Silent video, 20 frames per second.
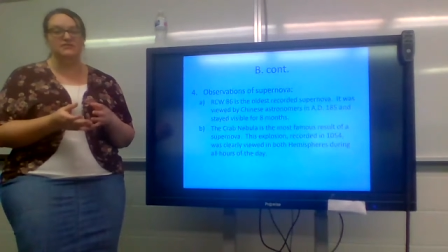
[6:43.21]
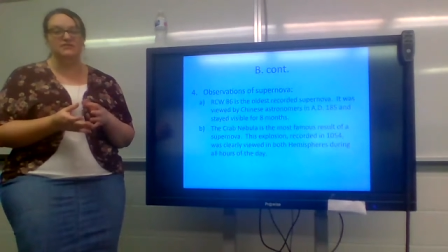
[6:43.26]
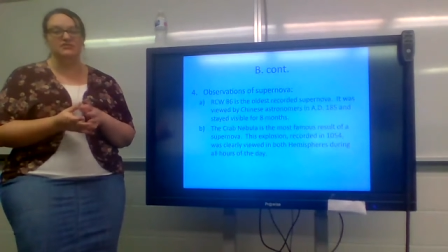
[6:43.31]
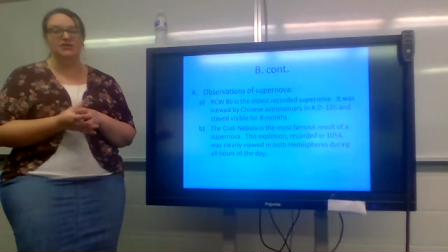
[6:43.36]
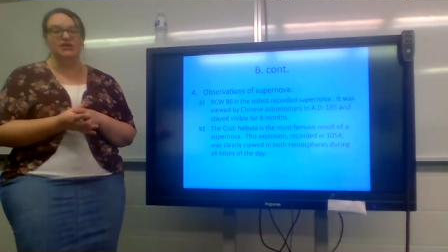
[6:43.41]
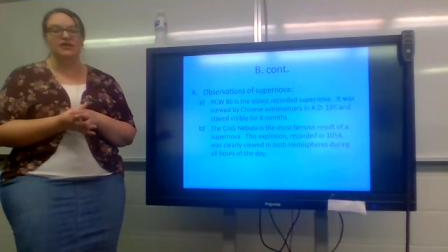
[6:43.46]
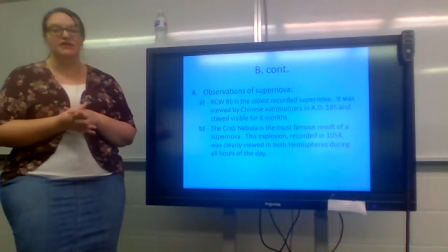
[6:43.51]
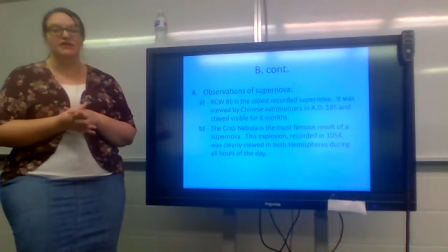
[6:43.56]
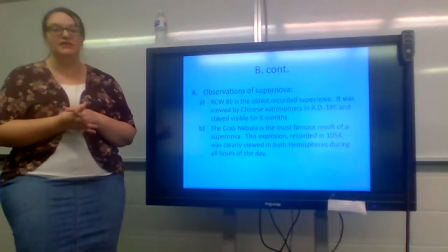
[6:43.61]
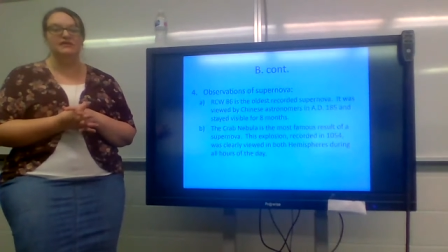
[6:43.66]
The
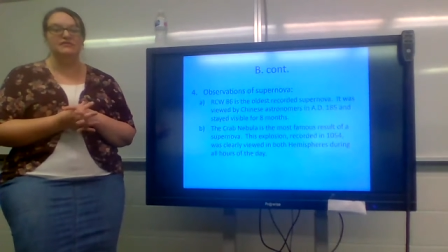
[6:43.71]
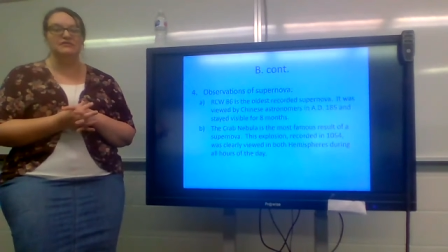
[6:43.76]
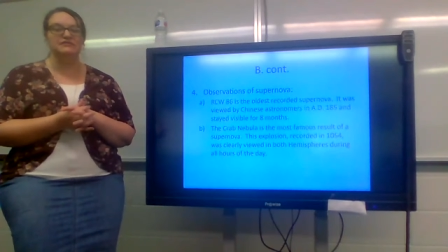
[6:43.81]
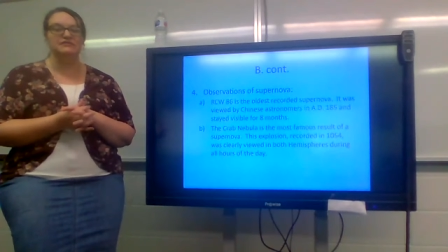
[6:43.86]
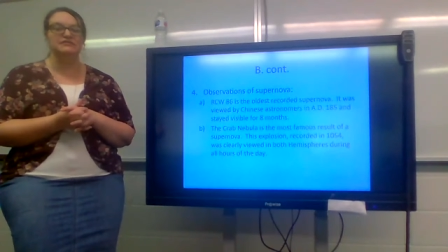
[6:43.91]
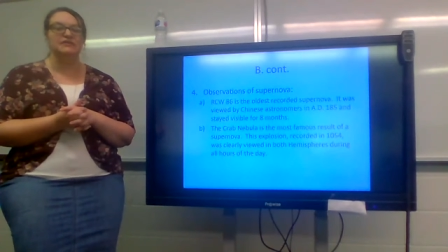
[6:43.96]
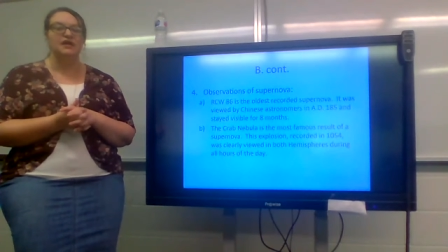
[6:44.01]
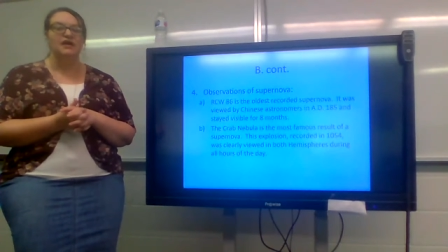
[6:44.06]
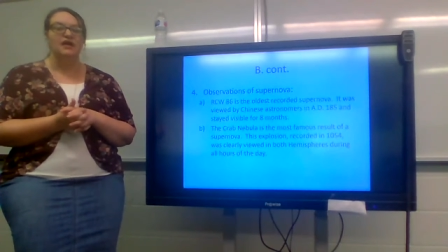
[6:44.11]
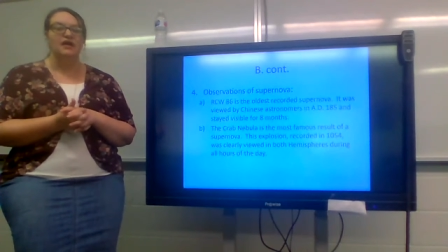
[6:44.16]

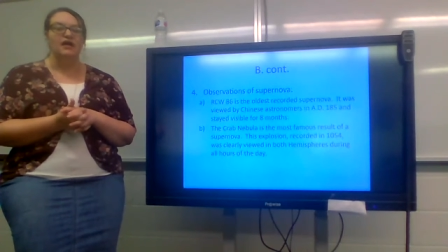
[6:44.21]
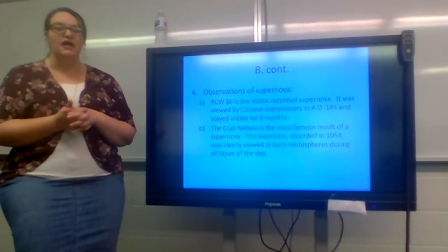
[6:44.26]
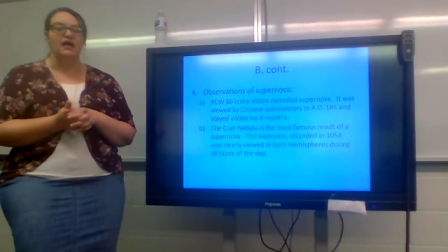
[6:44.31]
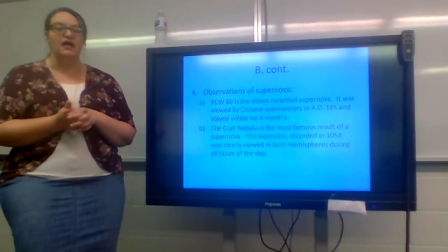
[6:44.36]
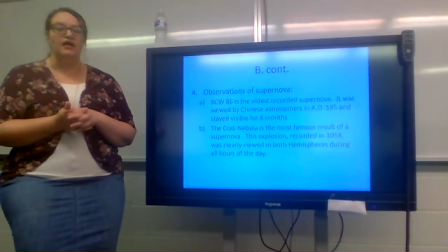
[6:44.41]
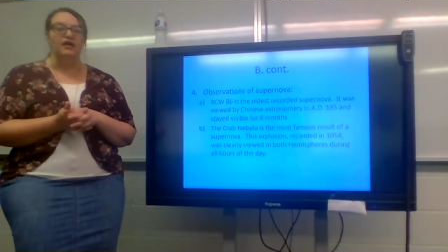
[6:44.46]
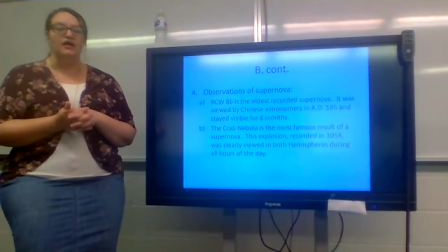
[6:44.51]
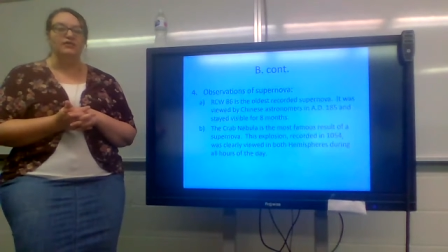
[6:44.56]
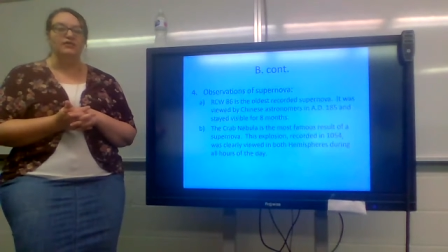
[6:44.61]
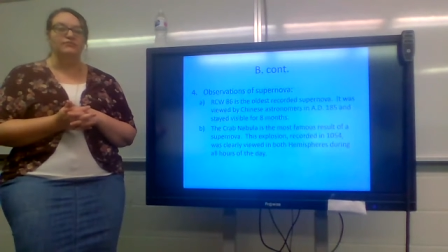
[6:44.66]
Chinese uh,
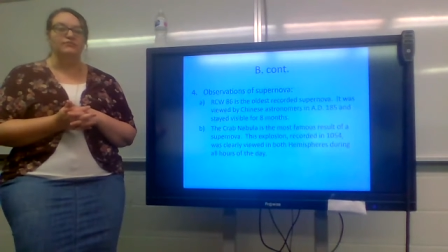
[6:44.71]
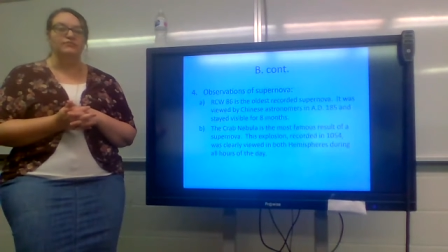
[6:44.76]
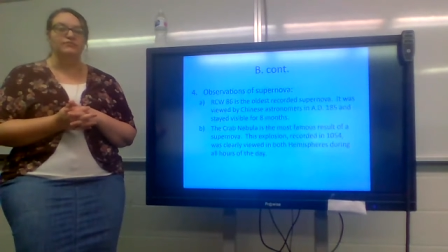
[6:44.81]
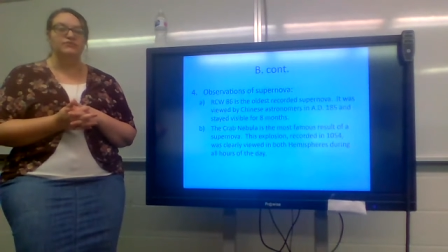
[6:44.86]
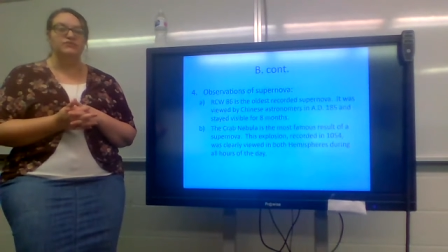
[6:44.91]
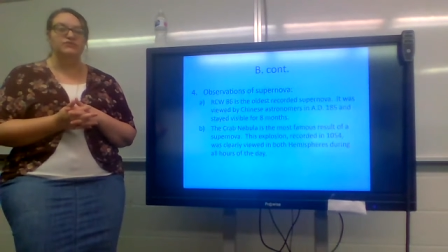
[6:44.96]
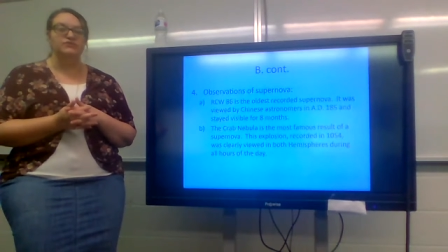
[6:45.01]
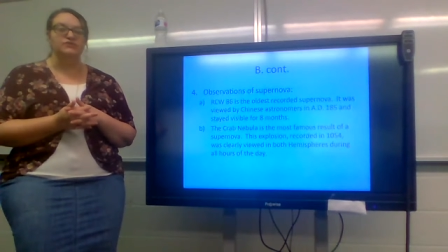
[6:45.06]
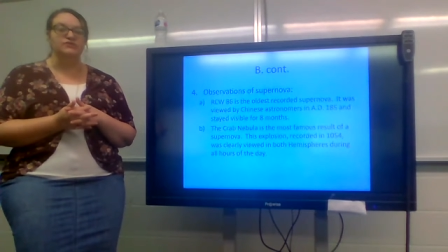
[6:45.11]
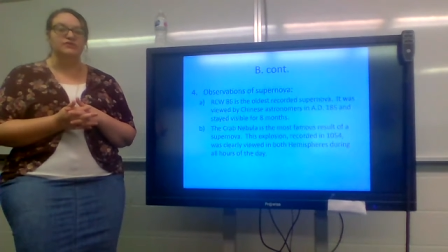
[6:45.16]

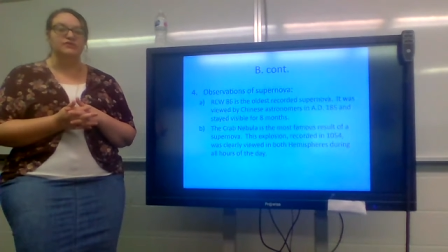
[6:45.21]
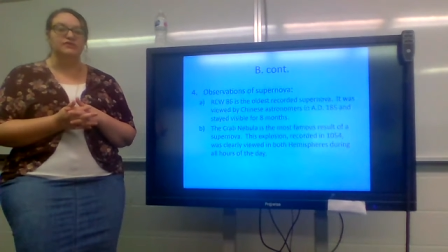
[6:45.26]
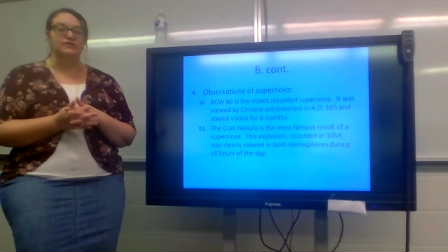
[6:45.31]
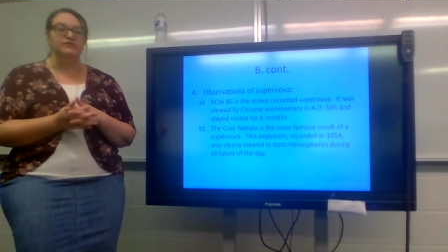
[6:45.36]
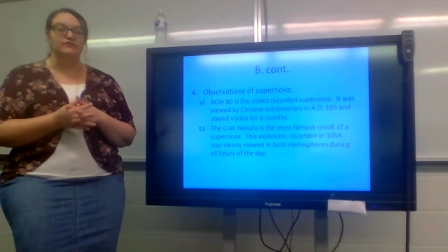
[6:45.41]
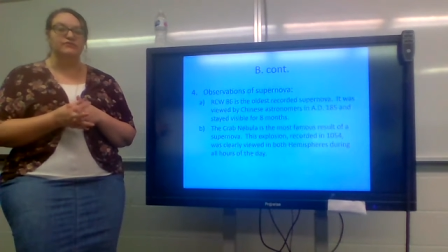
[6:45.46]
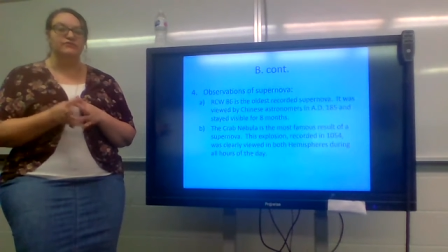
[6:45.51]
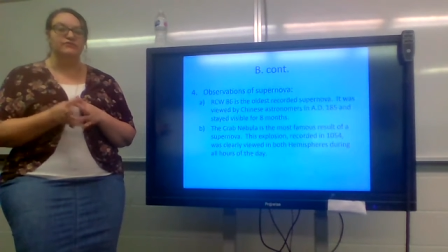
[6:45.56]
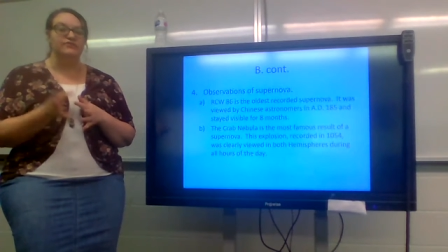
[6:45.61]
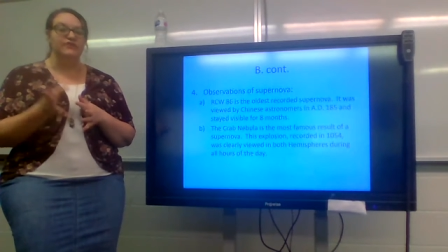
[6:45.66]

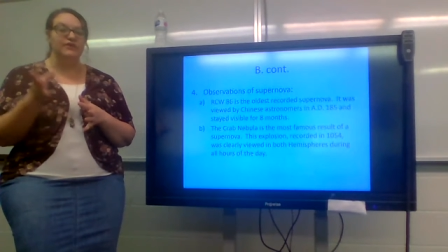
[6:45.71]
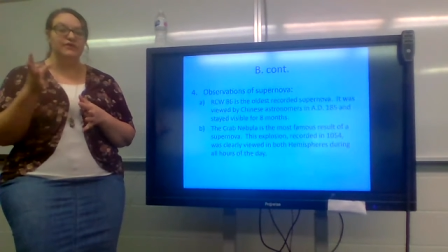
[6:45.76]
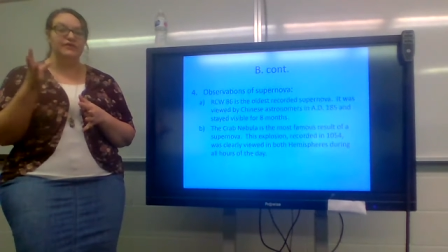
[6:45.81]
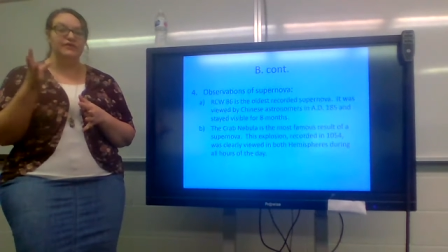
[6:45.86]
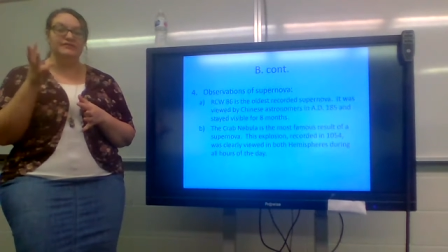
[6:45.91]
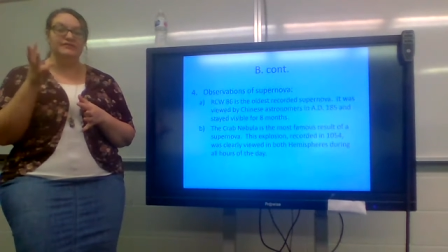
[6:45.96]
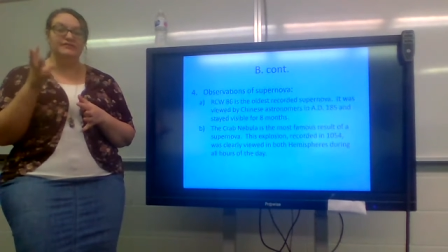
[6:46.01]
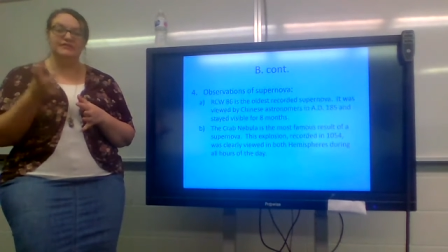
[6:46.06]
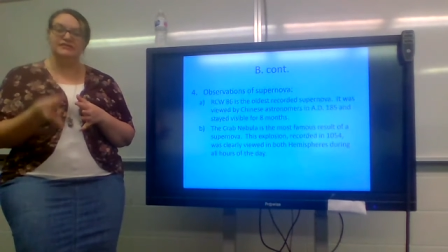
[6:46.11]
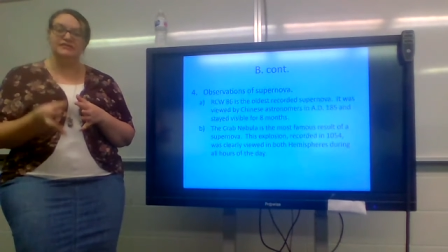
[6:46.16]
took
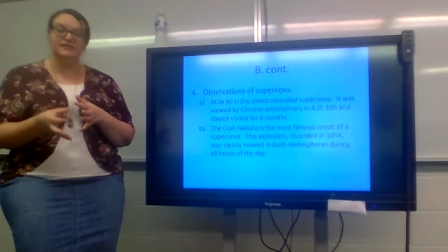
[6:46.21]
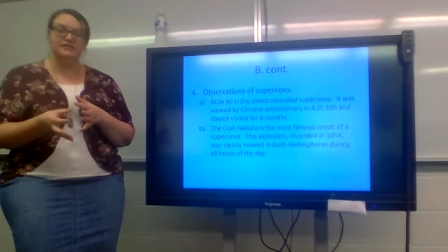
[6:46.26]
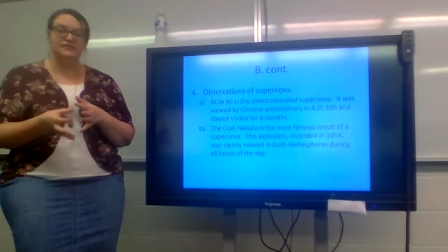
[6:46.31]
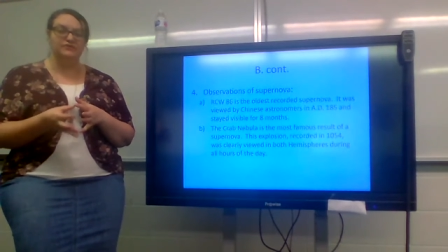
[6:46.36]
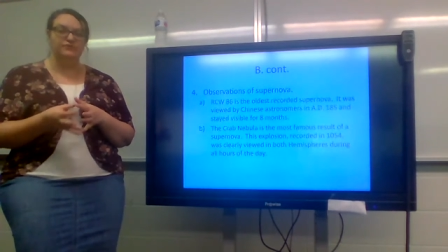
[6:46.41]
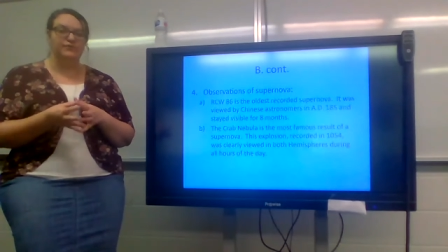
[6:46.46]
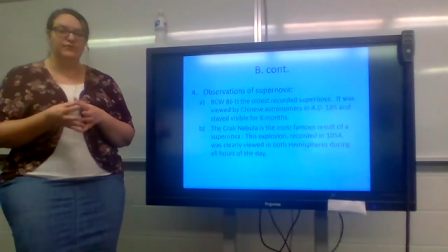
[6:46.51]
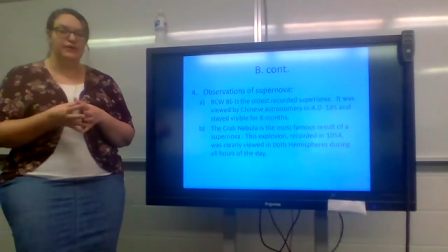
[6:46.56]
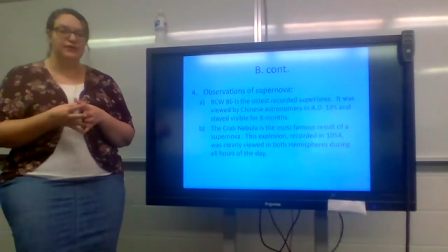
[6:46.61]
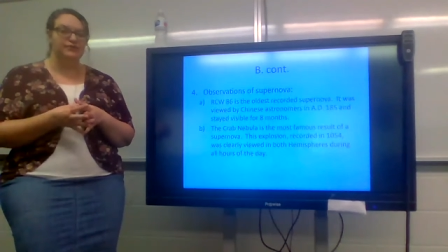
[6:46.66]
very
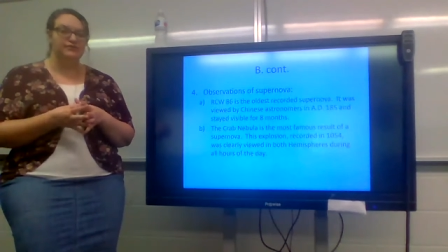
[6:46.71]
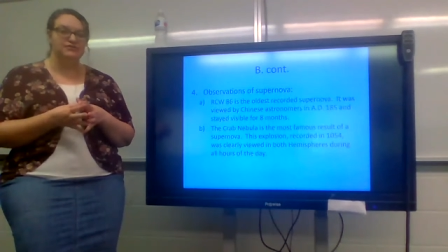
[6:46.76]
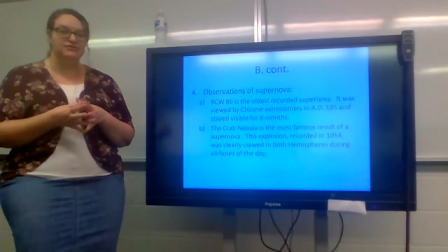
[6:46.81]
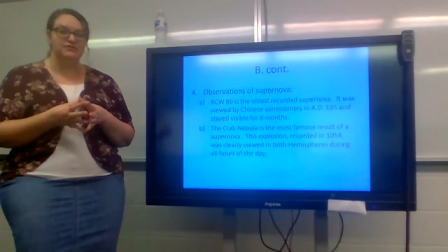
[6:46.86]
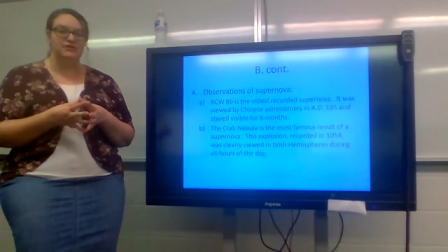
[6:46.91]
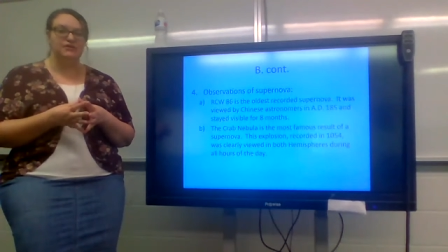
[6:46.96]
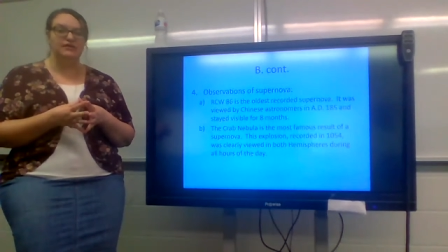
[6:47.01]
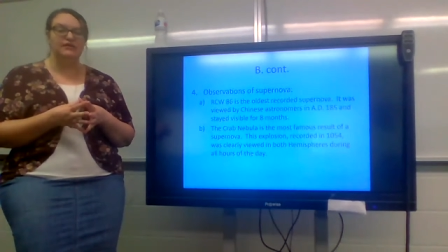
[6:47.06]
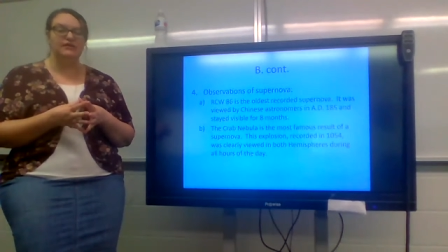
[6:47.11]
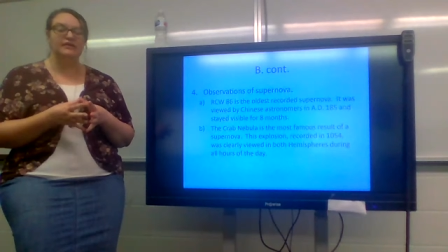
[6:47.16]
detailed records
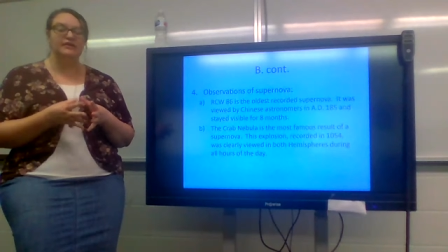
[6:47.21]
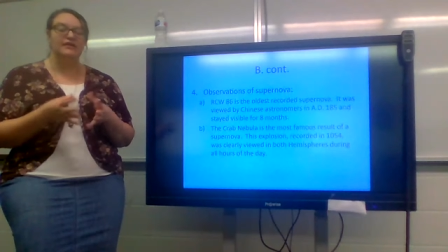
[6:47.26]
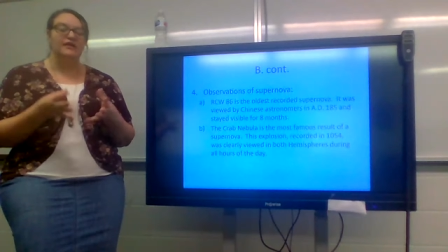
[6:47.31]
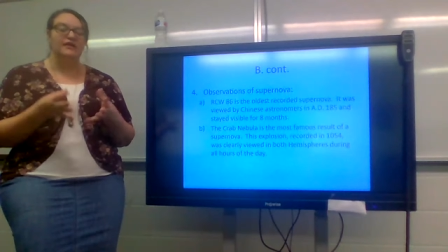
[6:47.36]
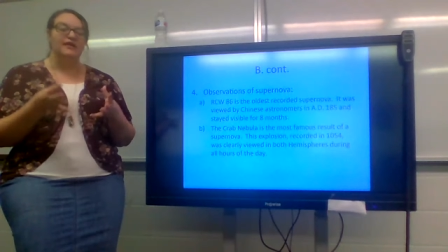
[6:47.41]
on it,